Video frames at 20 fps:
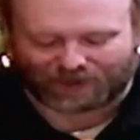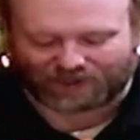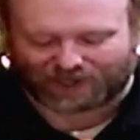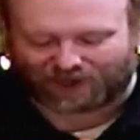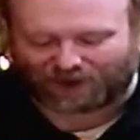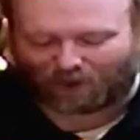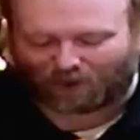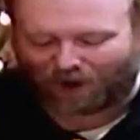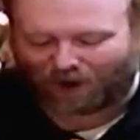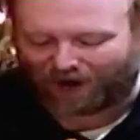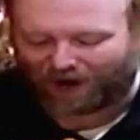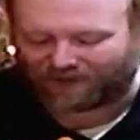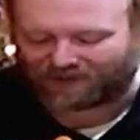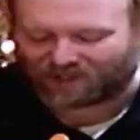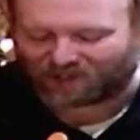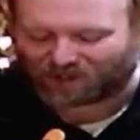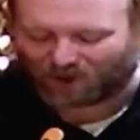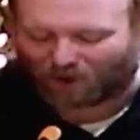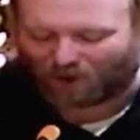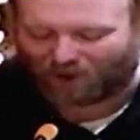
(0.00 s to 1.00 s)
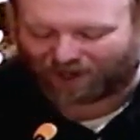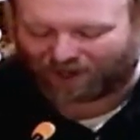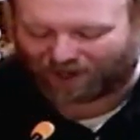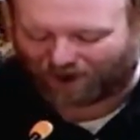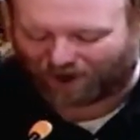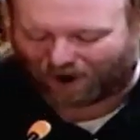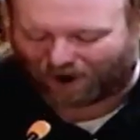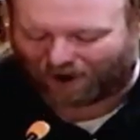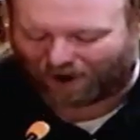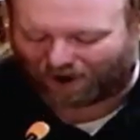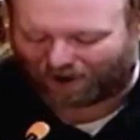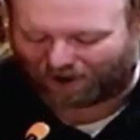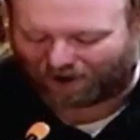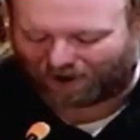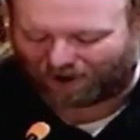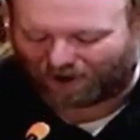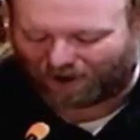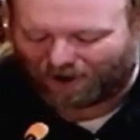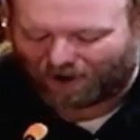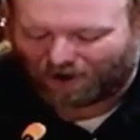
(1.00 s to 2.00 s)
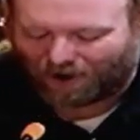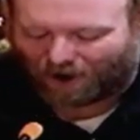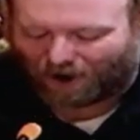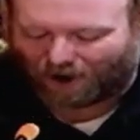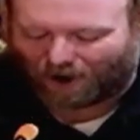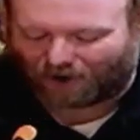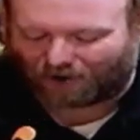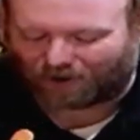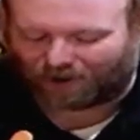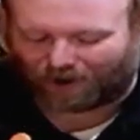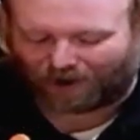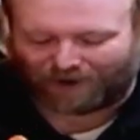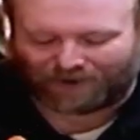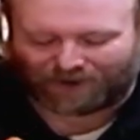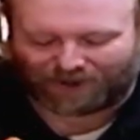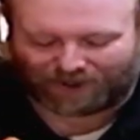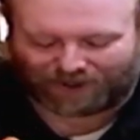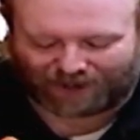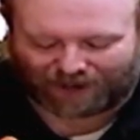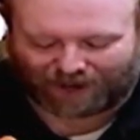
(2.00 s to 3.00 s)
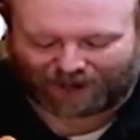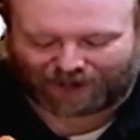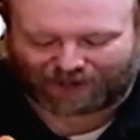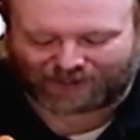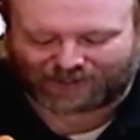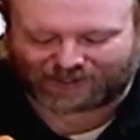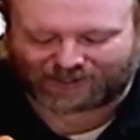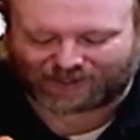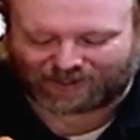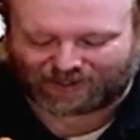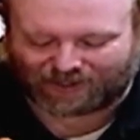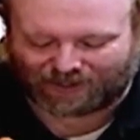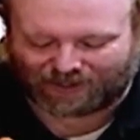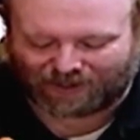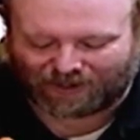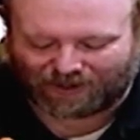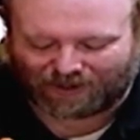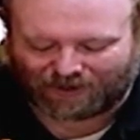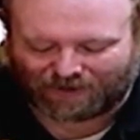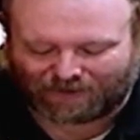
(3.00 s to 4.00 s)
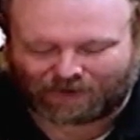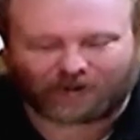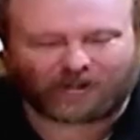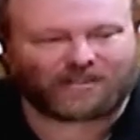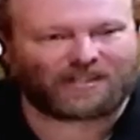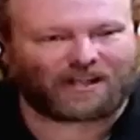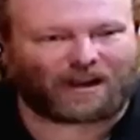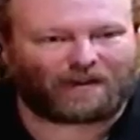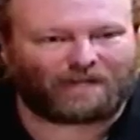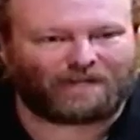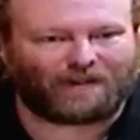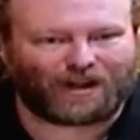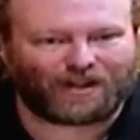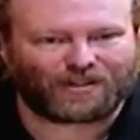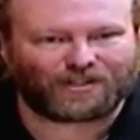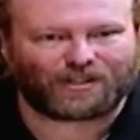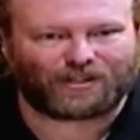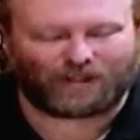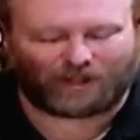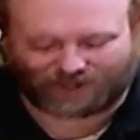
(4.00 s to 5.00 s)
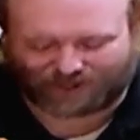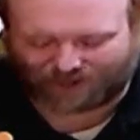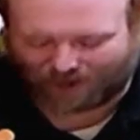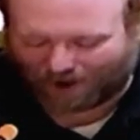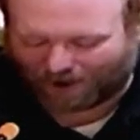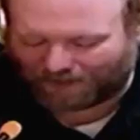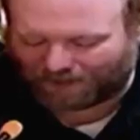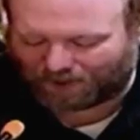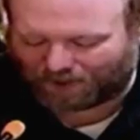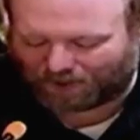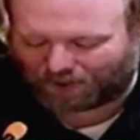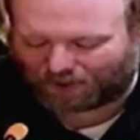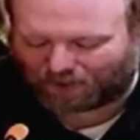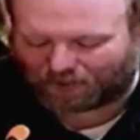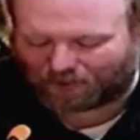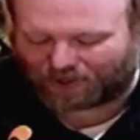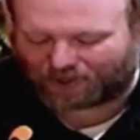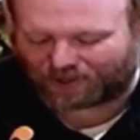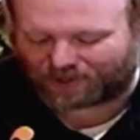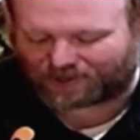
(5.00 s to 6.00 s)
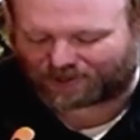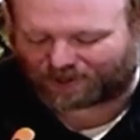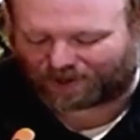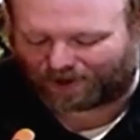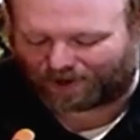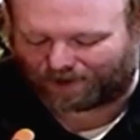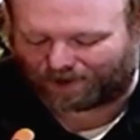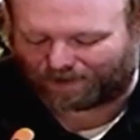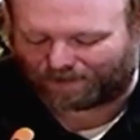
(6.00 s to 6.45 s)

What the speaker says: and a way of showing God our love and thanks. for the salvation that is offered through his Son.